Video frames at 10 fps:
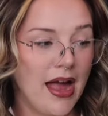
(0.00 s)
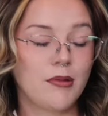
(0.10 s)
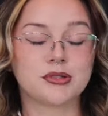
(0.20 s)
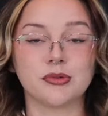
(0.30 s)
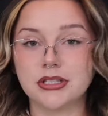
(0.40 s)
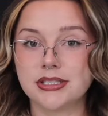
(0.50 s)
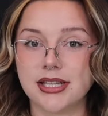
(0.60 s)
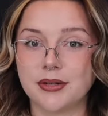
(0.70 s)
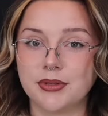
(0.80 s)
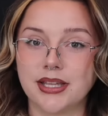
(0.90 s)
was really
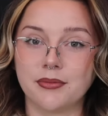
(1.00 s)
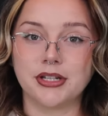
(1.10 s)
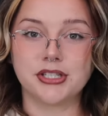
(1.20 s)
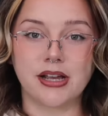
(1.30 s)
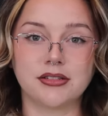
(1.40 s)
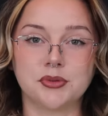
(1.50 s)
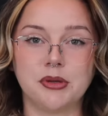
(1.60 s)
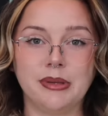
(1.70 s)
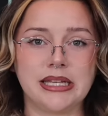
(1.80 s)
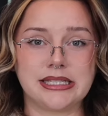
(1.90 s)
excited when they reached out to
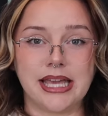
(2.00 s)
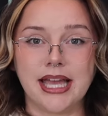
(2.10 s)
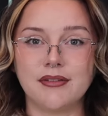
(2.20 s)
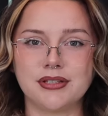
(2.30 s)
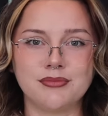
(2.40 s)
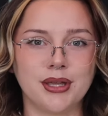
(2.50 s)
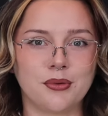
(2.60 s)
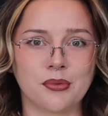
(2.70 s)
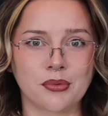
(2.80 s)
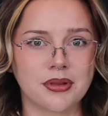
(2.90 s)
me because they have some like
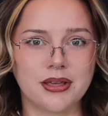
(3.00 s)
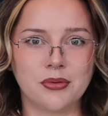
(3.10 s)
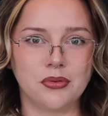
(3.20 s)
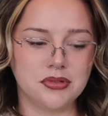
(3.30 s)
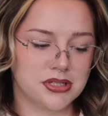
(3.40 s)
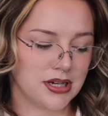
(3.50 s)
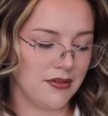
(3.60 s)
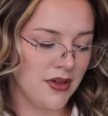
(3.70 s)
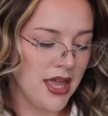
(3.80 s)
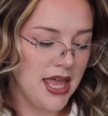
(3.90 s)
really cool
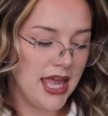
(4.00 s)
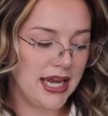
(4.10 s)
stuff,